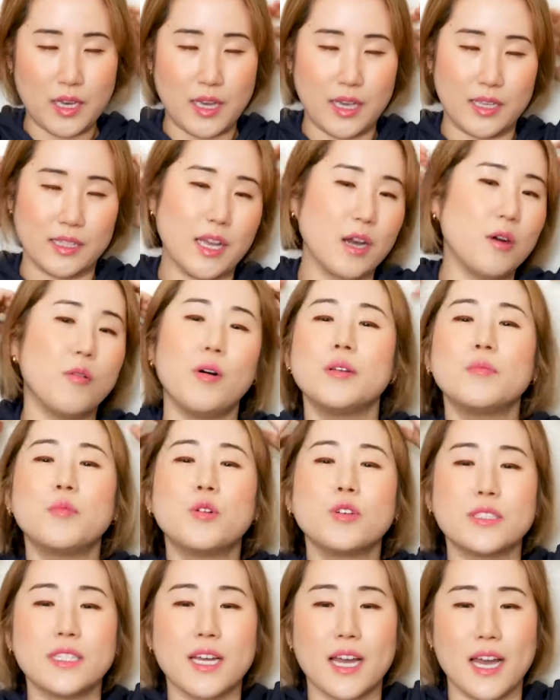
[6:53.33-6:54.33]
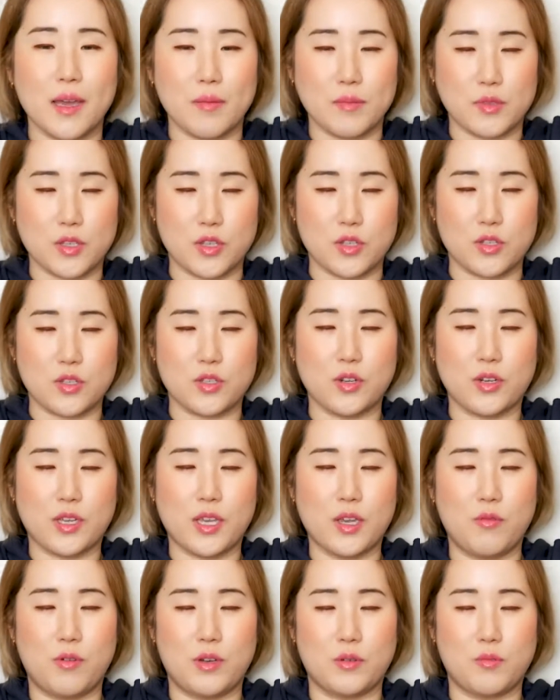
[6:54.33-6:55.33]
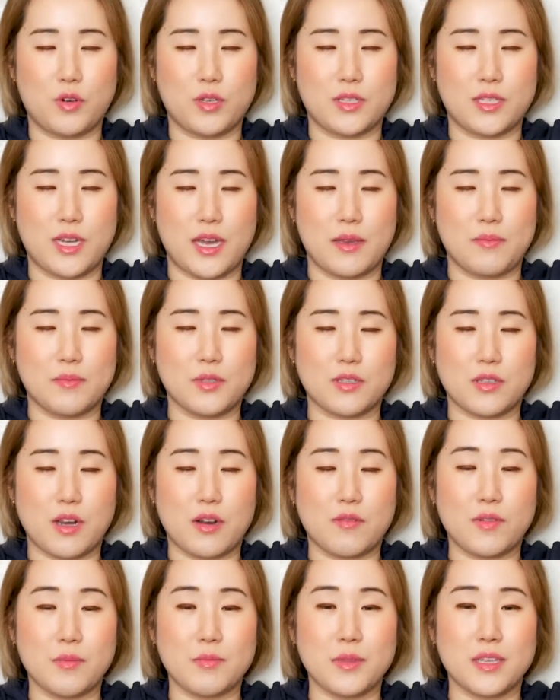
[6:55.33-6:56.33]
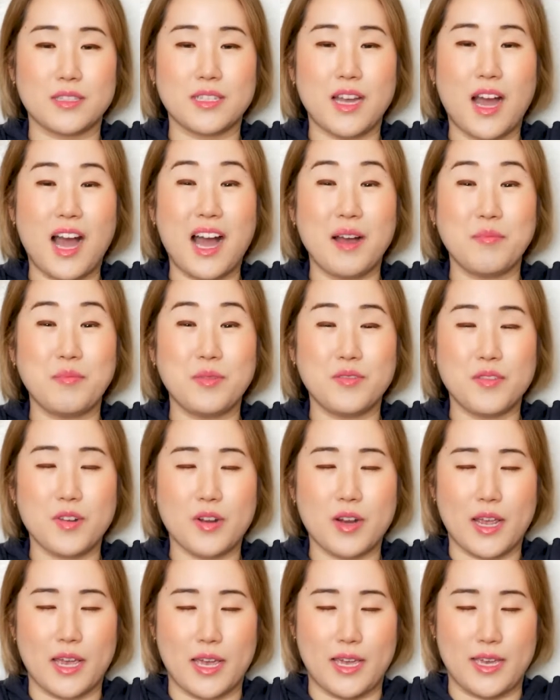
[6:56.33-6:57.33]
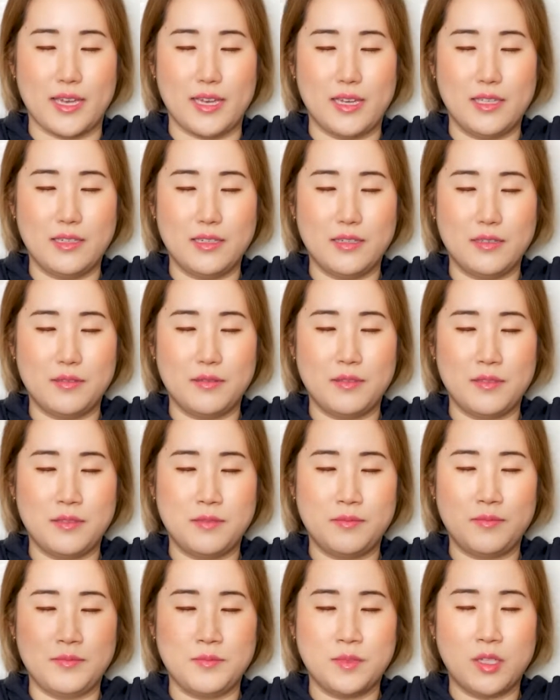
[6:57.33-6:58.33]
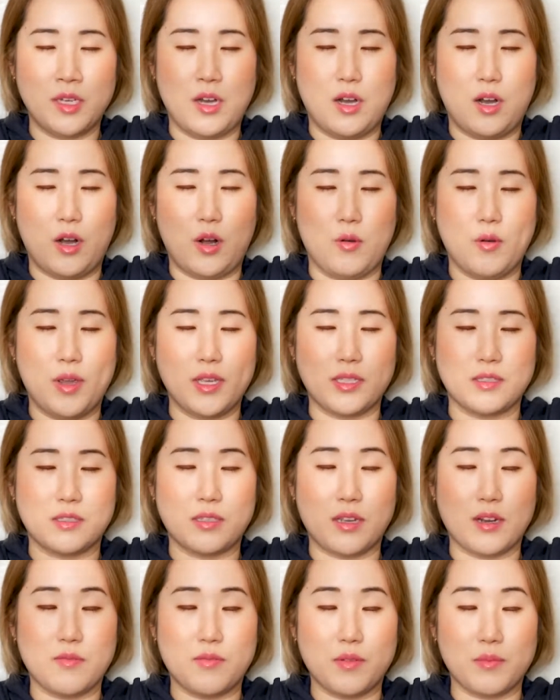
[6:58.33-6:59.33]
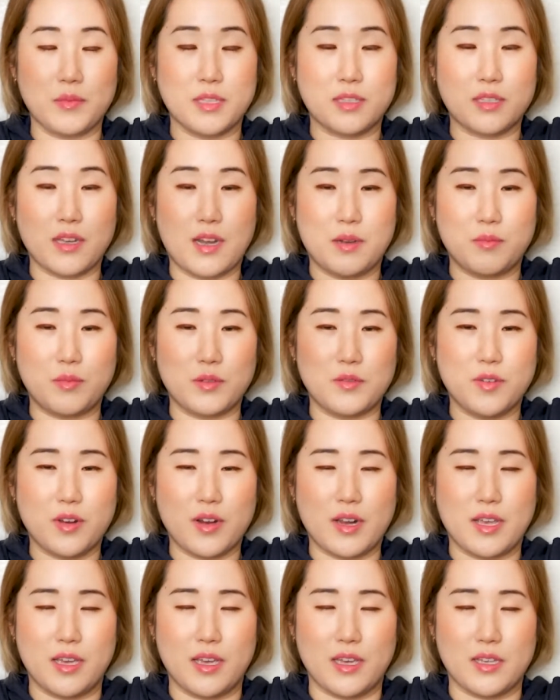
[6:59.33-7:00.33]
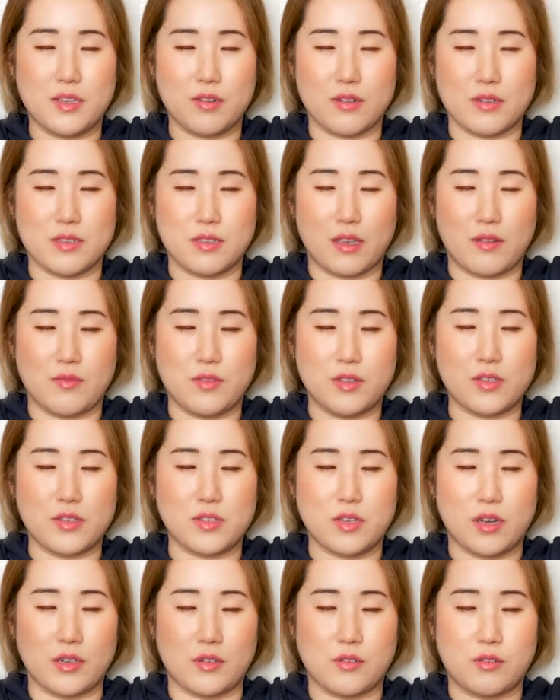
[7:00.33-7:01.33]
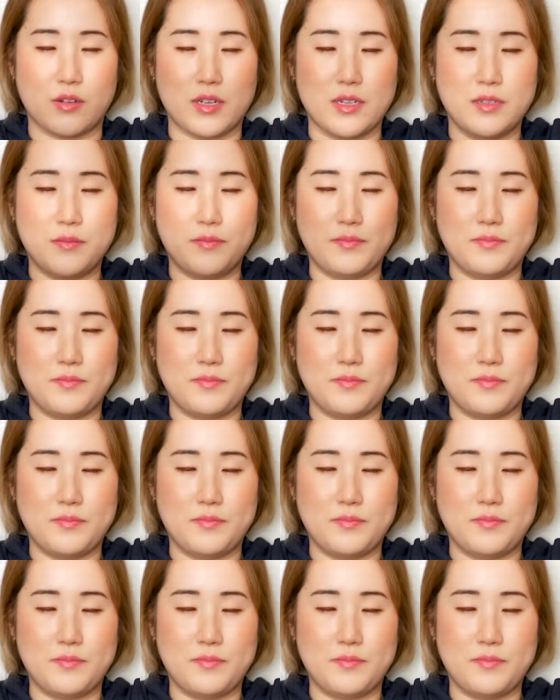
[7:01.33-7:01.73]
And now one more time, the circuit one more time. Start from the top of your head. Always start from the top of your head, your seventh chakra.